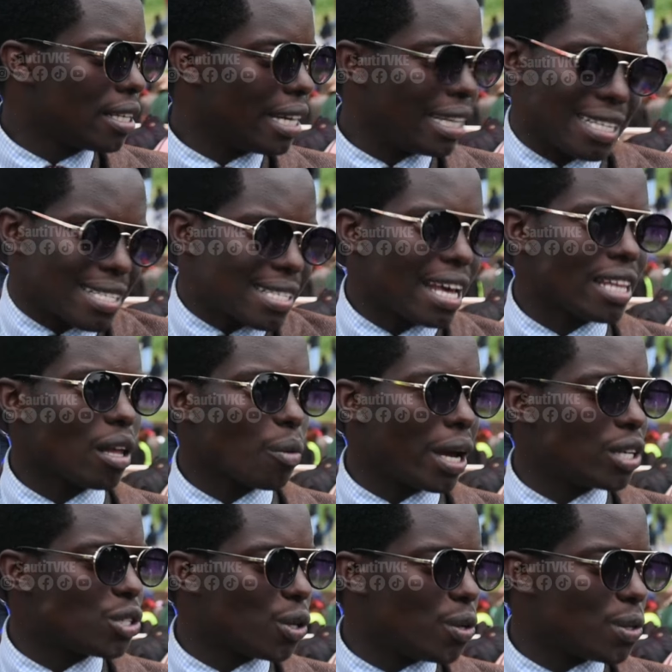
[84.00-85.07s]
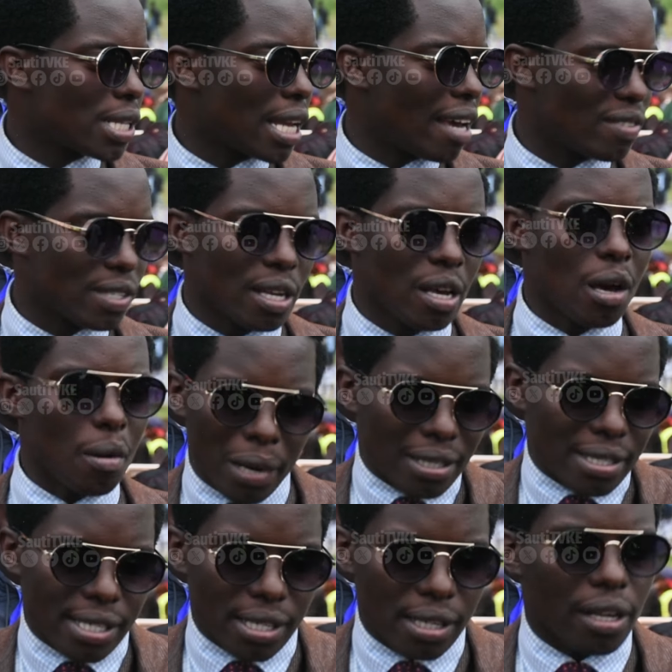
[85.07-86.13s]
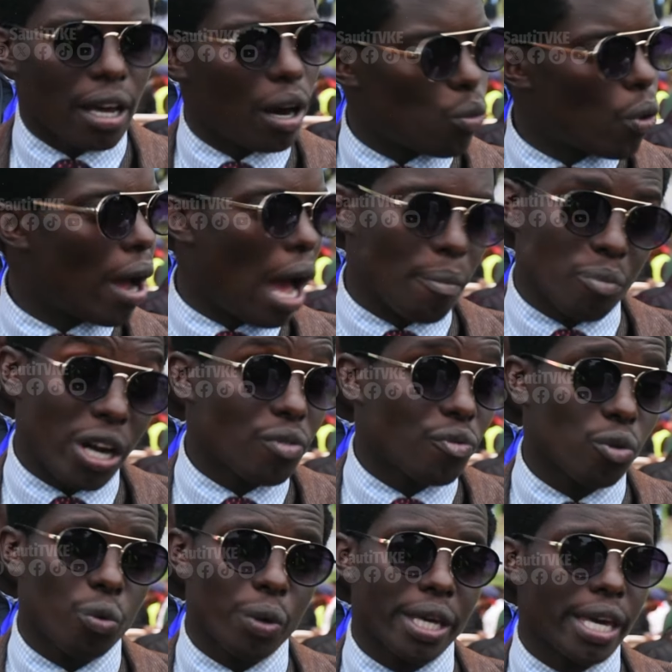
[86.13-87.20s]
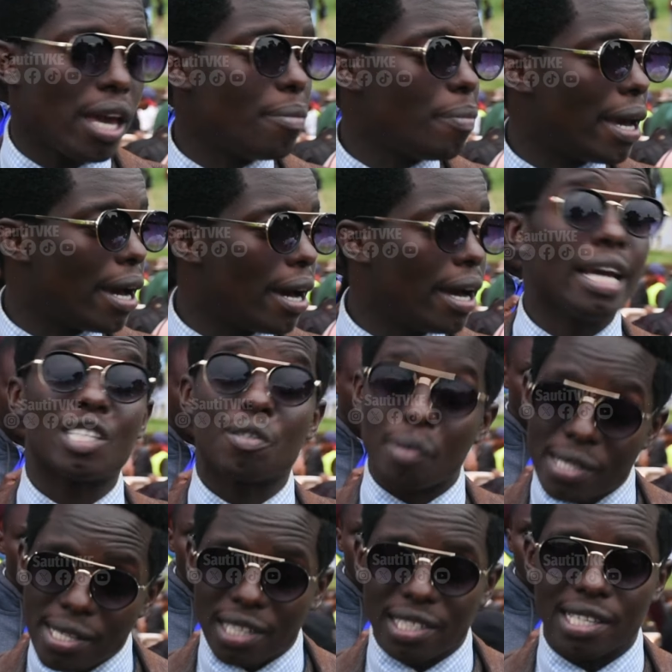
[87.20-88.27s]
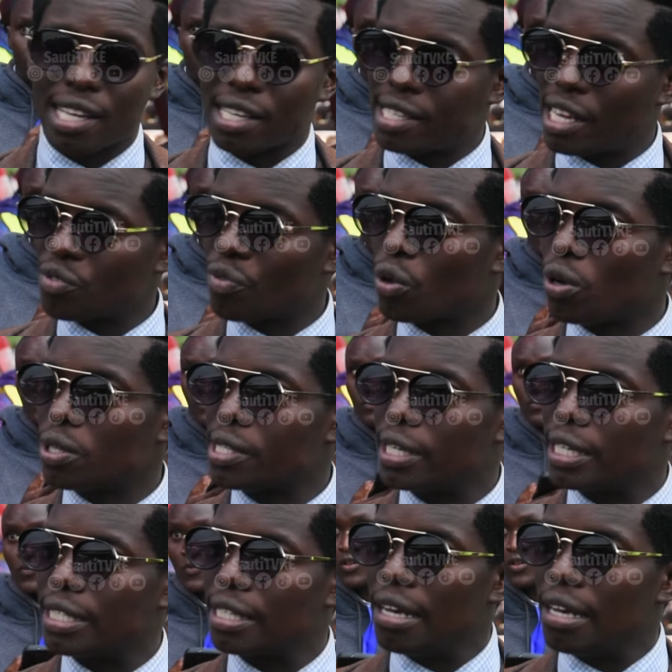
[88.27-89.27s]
It is sad that we had to lose lives. But I'm grateful we came here. It's been such a successful concert.